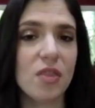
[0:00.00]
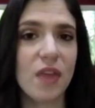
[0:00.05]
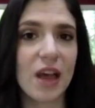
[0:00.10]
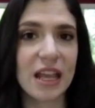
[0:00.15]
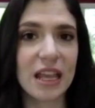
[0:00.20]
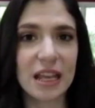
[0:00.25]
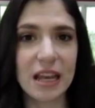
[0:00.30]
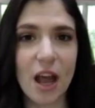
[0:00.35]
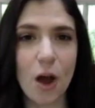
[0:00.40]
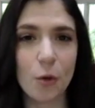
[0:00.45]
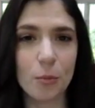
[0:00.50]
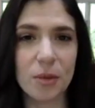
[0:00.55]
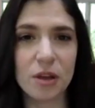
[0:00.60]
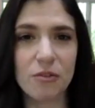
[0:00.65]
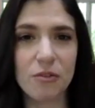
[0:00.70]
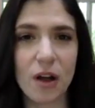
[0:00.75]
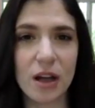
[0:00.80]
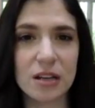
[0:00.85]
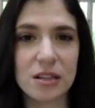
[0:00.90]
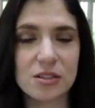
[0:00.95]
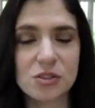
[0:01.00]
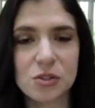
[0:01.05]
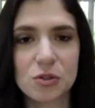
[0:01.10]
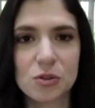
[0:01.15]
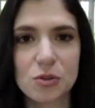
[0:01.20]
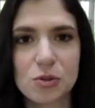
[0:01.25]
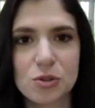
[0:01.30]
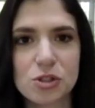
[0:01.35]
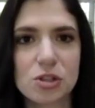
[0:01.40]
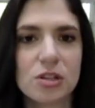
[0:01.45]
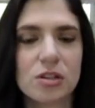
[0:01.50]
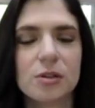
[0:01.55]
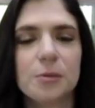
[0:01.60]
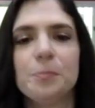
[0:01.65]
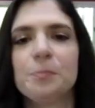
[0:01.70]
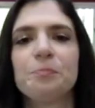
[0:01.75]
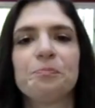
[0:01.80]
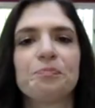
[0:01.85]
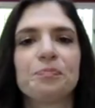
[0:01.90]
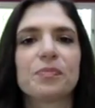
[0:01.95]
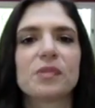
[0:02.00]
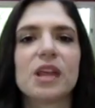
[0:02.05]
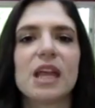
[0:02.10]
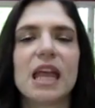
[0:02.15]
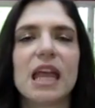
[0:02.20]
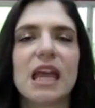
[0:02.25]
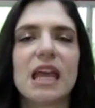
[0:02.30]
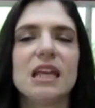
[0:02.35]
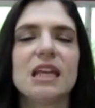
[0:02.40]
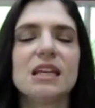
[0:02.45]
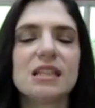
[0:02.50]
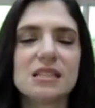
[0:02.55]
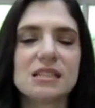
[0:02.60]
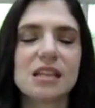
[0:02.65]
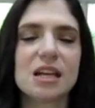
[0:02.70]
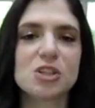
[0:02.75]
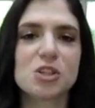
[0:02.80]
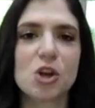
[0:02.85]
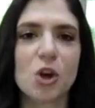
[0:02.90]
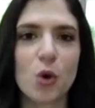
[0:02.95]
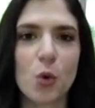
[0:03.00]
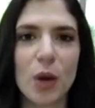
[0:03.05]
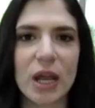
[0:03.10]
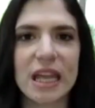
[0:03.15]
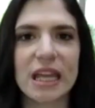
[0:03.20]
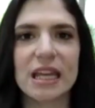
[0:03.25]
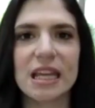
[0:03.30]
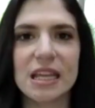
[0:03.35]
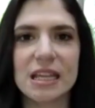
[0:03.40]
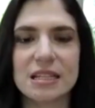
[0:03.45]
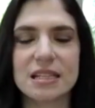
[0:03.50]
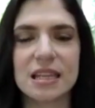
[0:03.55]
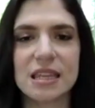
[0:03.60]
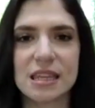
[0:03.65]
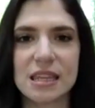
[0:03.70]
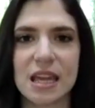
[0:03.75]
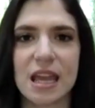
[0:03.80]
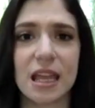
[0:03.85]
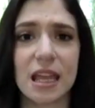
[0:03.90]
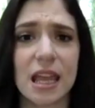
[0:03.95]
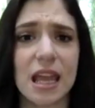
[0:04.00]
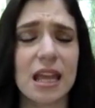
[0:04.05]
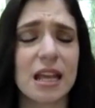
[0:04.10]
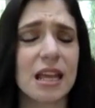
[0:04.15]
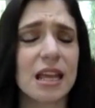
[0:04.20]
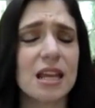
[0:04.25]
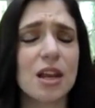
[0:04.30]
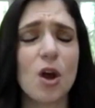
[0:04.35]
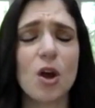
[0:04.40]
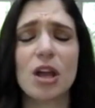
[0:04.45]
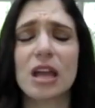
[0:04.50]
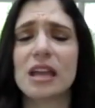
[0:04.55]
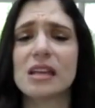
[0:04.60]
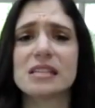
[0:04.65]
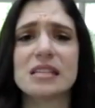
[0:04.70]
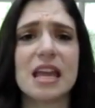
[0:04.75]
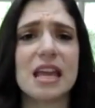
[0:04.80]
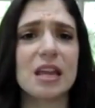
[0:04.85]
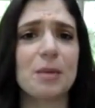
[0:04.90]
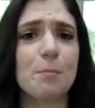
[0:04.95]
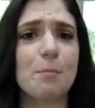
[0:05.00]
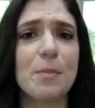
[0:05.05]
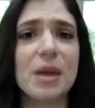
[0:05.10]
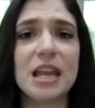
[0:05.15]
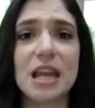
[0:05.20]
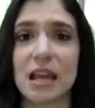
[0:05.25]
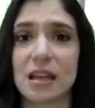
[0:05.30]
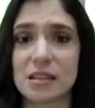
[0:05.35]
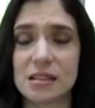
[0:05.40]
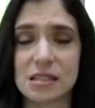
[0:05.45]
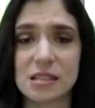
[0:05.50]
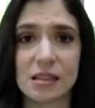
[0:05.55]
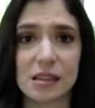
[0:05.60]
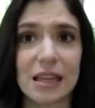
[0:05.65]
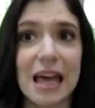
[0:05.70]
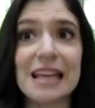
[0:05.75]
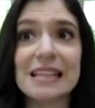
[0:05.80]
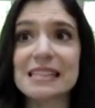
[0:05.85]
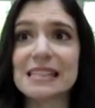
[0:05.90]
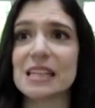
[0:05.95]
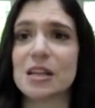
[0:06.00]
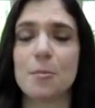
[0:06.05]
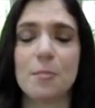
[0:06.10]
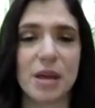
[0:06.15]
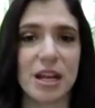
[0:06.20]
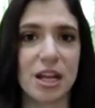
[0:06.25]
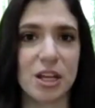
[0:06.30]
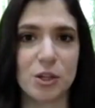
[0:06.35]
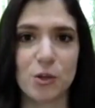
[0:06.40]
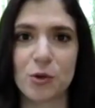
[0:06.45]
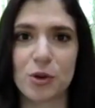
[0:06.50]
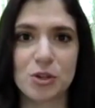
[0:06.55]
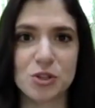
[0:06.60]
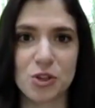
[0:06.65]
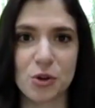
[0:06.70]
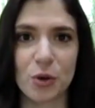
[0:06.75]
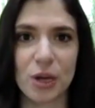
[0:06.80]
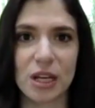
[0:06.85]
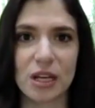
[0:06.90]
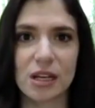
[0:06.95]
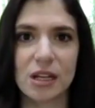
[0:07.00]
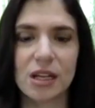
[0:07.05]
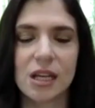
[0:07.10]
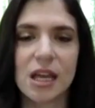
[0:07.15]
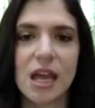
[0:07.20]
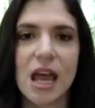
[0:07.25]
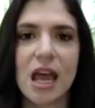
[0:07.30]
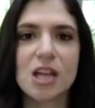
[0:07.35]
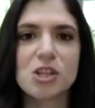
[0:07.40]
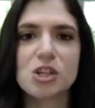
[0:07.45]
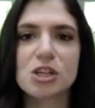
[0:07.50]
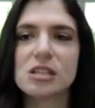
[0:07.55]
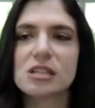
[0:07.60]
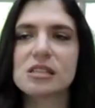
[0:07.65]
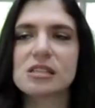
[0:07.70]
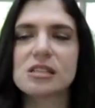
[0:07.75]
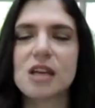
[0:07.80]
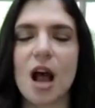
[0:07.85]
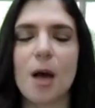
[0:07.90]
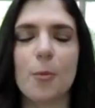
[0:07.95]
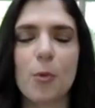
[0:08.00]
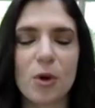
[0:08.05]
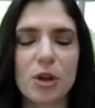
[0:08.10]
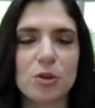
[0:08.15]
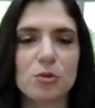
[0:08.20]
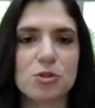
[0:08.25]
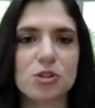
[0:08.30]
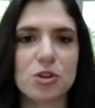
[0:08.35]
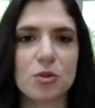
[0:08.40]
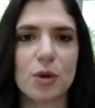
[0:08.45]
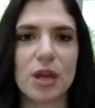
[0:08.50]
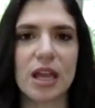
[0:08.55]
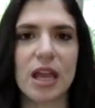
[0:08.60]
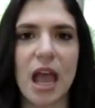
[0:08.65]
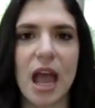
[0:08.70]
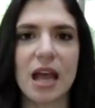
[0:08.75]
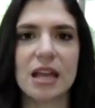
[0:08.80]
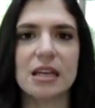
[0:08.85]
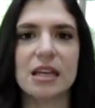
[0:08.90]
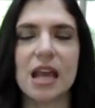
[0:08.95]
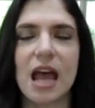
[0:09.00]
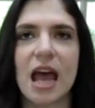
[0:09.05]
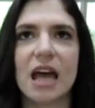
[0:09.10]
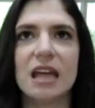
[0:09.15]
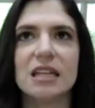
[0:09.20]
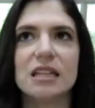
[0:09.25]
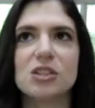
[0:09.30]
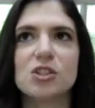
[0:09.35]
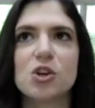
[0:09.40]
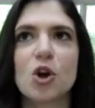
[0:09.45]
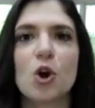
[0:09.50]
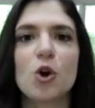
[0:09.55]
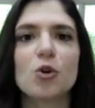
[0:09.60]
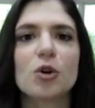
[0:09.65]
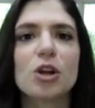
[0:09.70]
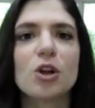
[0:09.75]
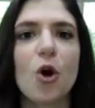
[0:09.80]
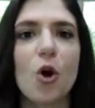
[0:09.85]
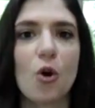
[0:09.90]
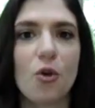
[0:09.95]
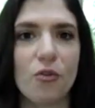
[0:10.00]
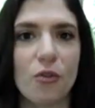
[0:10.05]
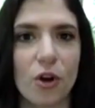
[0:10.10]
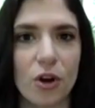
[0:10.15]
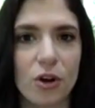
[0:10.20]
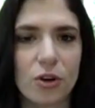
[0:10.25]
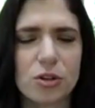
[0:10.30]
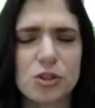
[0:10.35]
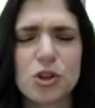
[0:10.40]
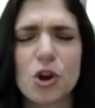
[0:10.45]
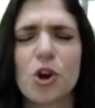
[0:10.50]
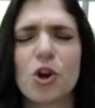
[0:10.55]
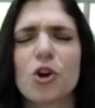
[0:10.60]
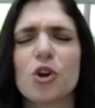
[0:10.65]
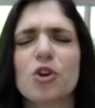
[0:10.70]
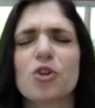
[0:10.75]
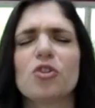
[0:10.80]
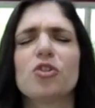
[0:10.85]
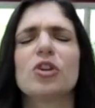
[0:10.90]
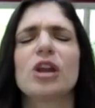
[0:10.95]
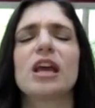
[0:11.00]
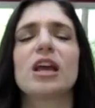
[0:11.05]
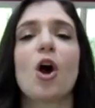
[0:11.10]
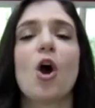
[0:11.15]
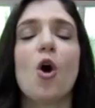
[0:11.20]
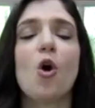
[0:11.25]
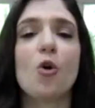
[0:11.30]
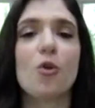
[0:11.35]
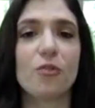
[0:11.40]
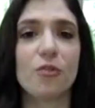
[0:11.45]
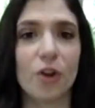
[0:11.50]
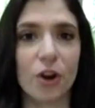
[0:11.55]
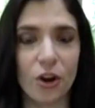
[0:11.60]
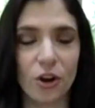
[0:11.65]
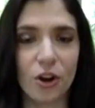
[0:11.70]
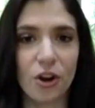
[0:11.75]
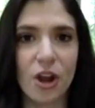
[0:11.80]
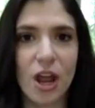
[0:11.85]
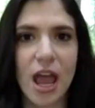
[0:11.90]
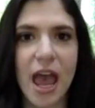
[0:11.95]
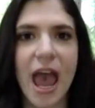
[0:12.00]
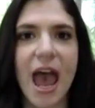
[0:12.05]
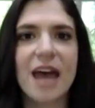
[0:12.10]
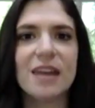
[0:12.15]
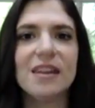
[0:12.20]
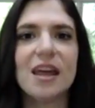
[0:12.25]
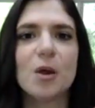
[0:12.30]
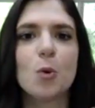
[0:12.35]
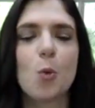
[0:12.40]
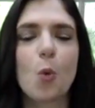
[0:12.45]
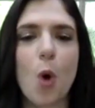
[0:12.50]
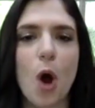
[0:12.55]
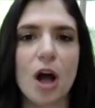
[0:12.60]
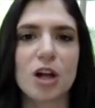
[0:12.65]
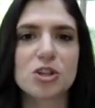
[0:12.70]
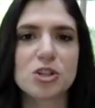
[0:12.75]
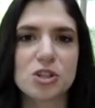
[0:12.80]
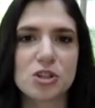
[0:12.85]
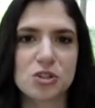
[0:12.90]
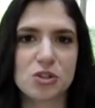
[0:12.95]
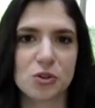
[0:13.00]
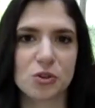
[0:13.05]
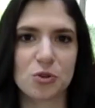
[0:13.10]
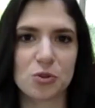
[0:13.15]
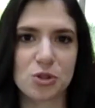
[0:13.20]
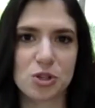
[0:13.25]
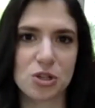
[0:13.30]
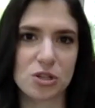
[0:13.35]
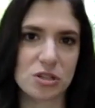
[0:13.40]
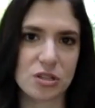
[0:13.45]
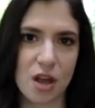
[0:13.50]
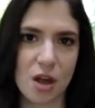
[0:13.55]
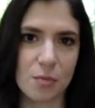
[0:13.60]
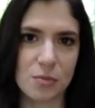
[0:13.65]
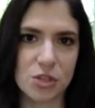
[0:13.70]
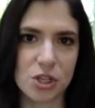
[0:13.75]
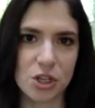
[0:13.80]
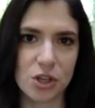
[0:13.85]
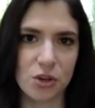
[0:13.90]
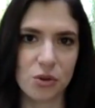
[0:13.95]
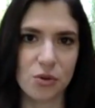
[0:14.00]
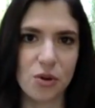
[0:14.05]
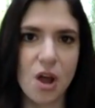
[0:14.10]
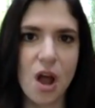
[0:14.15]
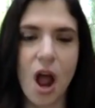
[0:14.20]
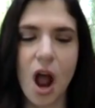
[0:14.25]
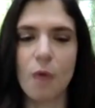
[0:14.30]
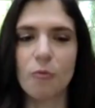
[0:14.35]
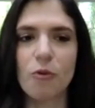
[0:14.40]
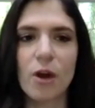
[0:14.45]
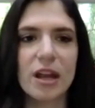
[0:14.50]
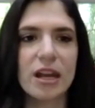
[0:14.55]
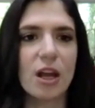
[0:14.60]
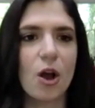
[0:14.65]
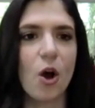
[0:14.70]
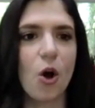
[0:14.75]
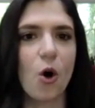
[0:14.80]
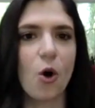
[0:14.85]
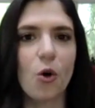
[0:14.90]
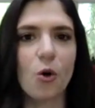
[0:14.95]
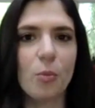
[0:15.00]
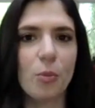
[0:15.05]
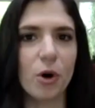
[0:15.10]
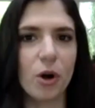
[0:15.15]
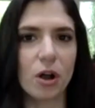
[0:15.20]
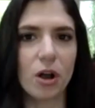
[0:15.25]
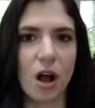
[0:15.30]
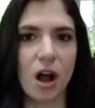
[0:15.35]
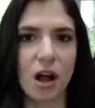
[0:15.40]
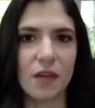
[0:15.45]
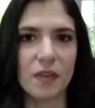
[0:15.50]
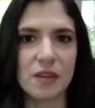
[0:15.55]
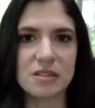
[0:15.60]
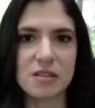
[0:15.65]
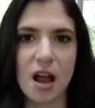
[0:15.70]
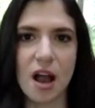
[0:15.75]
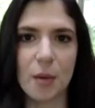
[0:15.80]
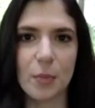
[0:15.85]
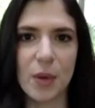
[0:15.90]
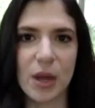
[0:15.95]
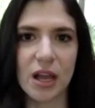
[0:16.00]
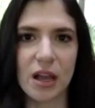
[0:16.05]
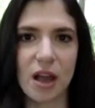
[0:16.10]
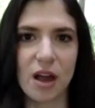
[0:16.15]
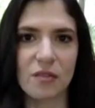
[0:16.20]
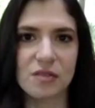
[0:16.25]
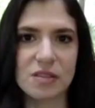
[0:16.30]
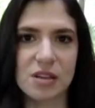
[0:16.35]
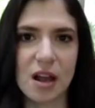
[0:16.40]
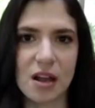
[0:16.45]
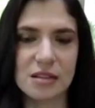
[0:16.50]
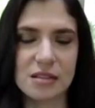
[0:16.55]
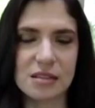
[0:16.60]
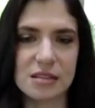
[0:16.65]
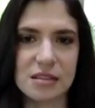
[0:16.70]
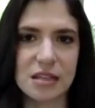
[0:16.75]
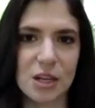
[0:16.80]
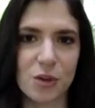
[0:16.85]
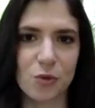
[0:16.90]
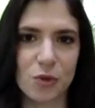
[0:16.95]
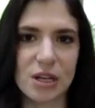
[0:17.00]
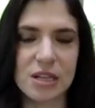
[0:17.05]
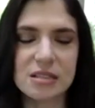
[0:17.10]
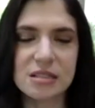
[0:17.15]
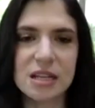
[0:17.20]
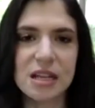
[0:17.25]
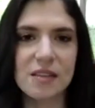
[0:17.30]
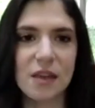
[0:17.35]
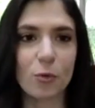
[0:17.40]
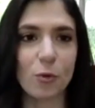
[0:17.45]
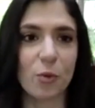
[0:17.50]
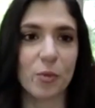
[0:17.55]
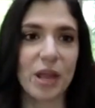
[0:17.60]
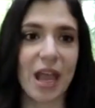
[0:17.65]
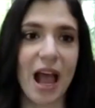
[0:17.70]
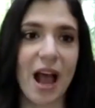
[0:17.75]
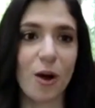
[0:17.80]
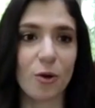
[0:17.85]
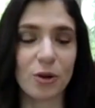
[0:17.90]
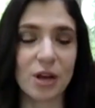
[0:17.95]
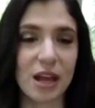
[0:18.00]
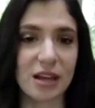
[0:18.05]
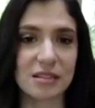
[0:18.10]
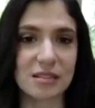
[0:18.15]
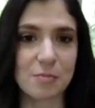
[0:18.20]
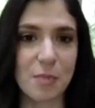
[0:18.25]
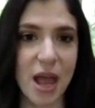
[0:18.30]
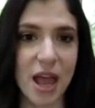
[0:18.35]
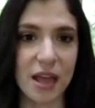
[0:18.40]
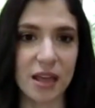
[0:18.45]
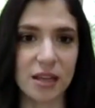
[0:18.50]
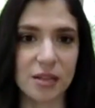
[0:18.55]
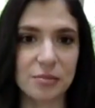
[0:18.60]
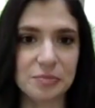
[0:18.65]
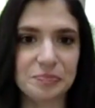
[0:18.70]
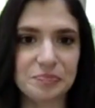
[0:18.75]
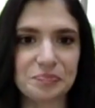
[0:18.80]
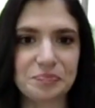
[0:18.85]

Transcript: that can help me find a solution. It is such a quick and easy thing. It can take minutes, less than a minute you can do it. Just stop what you're doing and turn it over. Turn it over. And then watch the solutions come to you. I'm writing a whole book on the topic of signs and synchronicity that will be out next May.